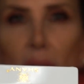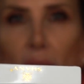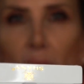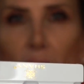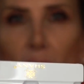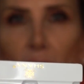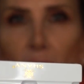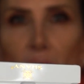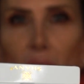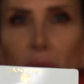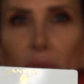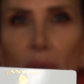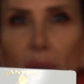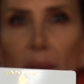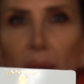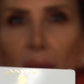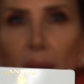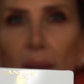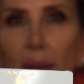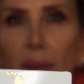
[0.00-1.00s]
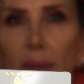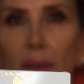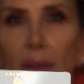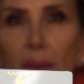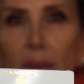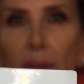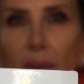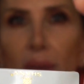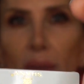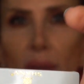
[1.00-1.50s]
on this eye
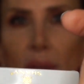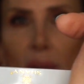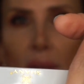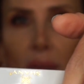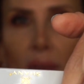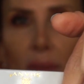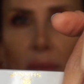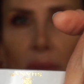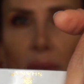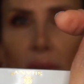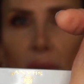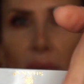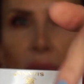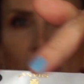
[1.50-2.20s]
and this